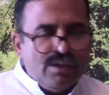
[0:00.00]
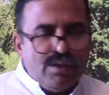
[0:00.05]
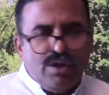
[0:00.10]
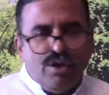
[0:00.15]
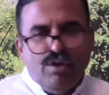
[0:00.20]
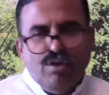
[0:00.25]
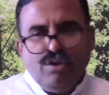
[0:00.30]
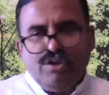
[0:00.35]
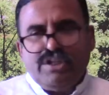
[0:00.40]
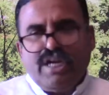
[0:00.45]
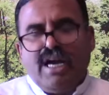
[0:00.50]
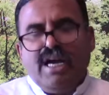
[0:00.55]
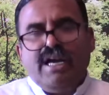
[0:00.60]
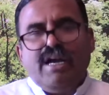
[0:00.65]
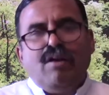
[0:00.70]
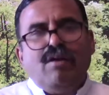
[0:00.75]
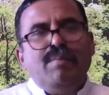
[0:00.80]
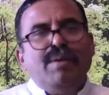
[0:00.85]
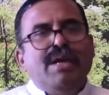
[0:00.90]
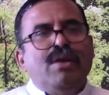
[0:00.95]
You start
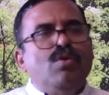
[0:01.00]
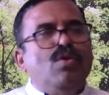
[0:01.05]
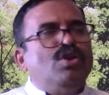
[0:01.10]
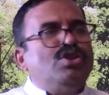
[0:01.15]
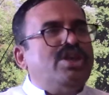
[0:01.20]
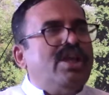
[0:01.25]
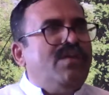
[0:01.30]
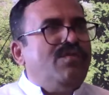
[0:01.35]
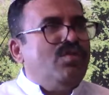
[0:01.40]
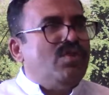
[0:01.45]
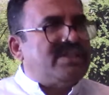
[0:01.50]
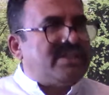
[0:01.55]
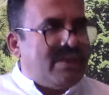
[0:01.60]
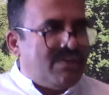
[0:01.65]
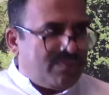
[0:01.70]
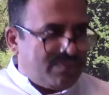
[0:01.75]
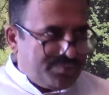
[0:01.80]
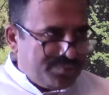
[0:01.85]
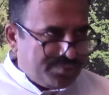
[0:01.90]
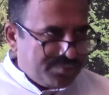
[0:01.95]
developing a notion of
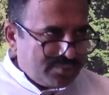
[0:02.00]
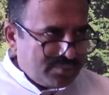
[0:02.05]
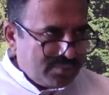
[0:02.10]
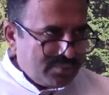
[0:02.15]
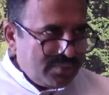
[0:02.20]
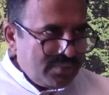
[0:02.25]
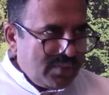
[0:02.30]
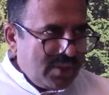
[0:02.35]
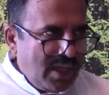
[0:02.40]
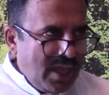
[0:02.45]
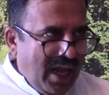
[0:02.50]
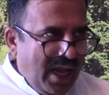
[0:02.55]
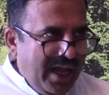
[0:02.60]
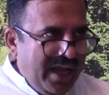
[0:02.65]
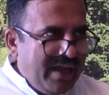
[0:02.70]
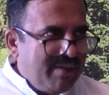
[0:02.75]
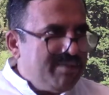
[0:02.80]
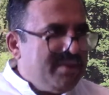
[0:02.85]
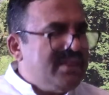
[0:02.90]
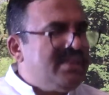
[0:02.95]
yourself. I
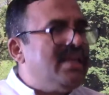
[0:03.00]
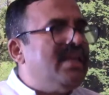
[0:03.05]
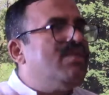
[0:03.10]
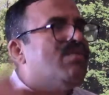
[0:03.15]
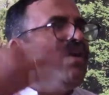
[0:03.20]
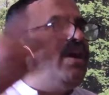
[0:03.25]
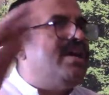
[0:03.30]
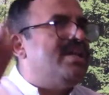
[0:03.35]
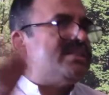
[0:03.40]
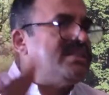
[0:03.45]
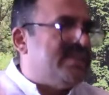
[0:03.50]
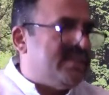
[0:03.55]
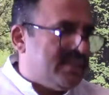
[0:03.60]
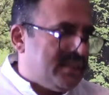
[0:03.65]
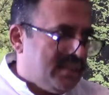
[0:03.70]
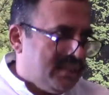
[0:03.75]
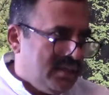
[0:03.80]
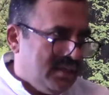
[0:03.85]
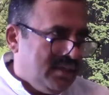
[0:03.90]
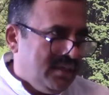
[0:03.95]
am this and the world is
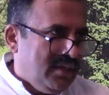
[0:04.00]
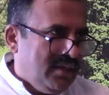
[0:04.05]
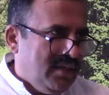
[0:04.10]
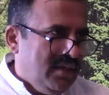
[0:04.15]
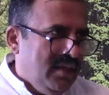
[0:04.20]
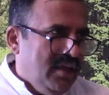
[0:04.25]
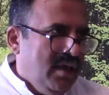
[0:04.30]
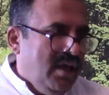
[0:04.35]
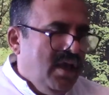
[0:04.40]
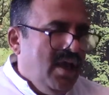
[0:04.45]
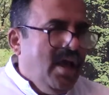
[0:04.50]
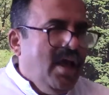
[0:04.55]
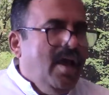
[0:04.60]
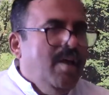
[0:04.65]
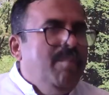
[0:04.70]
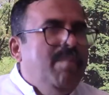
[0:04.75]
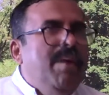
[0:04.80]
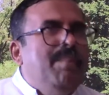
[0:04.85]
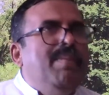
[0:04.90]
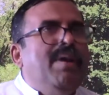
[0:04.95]
this.
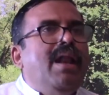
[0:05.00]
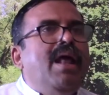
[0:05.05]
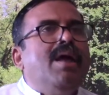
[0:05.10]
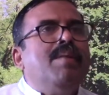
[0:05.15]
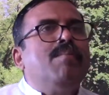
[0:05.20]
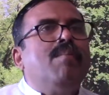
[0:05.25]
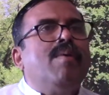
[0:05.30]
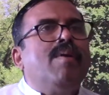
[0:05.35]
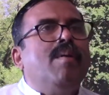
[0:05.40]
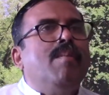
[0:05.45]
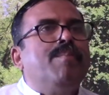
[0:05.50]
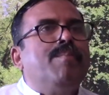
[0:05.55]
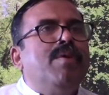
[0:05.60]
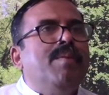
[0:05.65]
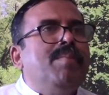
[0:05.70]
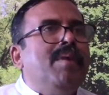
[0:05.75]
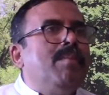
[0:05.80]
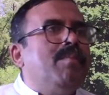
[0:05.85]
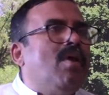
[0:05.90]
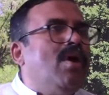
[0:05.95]
People
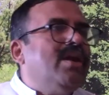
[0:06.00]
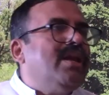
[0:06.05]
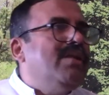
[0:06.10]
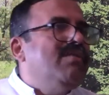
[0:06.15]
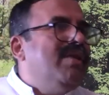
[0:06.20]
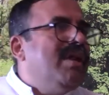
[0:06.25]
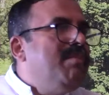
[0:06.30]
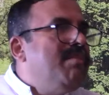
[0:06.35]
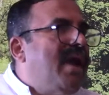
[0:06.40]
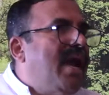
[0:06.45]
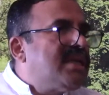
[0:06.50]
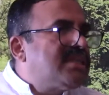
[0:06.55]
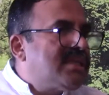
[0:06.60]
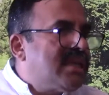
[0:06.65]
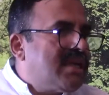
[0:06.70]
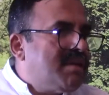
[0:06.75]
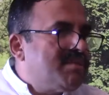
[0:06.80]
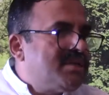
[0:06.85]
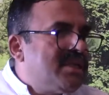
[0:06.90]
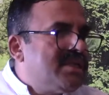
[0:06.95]
brought in a very bad
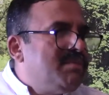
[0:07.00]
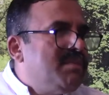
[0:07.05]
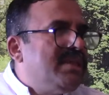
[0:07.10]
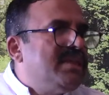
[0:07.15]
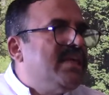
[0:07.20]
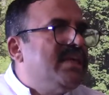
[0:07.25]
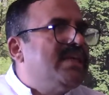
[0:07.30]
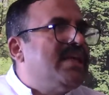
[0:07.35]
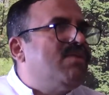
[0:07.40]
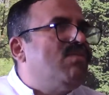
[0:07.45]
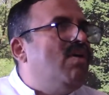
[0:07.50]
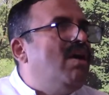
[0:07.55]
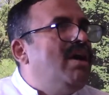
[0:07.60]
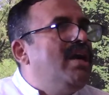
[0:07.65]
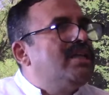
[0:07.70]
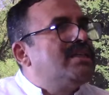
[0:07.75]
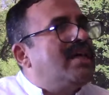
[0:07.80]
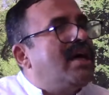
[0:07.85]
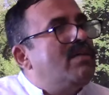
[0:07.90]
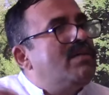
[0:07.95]
circumstance may think that world
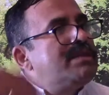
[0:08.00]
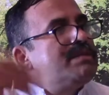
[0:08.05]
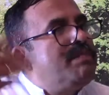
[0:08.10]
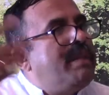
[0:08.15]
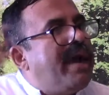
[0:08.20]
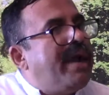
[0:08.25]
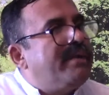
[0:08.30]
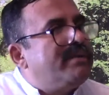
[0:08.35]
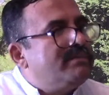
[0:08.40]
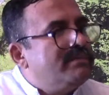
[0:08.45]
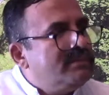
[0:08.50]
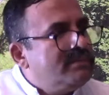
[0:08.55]
is always bad.